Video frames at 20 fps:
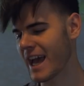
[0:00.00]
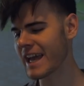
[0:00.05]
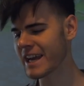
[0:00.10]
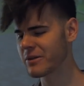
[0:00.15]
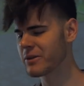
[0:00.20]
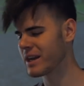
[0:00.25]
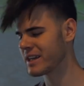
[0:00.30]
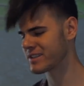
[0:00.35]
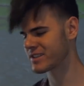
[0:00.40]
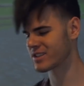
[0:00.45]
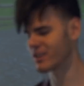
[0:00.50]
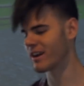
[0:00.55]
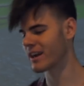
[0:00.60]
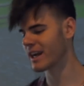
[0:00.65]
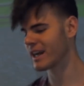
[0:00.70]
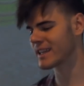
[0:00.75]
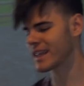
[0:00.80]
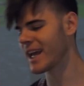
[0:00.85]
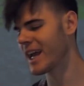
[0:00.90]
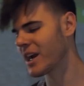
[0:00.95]
Anyway, so I
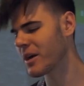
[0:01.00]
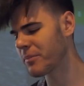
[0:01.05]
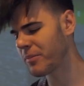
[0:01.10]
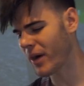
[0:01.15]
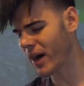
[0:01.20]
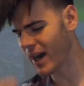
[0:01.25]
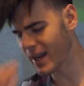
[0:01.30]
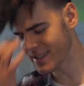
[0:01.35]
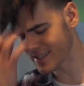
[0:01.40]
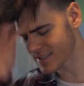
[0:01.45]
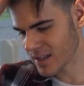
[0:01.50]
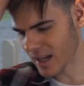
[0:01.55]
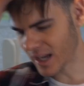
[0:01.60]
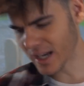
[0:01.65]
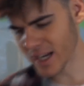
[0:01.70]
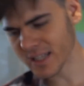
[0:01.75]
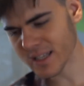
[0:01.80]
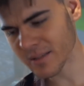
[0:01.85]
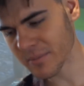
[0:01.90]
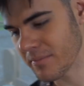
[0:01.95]
got the AirPods. I
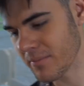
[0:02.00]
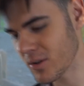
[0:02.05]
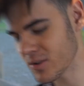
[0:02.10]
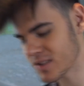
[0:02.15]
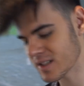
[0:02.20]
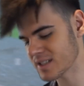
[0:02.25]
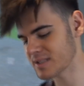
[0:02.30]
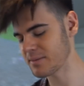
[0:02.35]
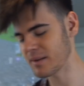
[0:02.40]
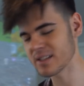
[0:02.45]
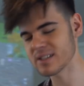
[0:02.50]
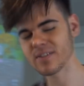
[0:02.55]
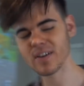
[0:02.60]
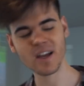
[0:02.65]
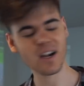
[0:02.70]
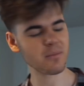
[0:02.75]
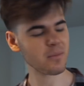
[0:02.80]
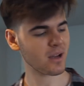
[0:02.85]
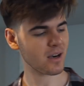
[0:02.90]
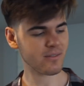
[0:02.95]
got the most expensive
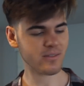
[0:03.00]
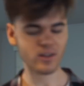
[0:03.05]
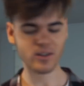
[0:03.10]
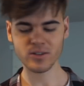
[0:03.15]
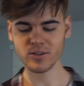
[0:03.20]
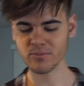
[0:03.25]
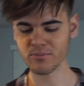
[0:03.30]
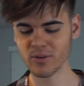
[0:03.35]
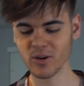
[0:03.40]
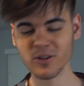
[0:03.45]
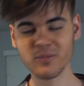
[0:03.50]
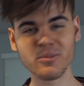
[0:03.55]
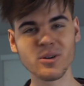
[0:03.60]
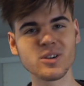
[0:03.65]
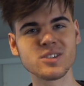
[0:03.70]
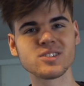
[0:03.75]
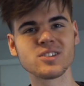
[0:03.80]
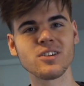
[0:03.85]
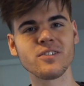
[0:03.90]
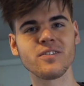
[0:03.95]
item out of all you broke boys so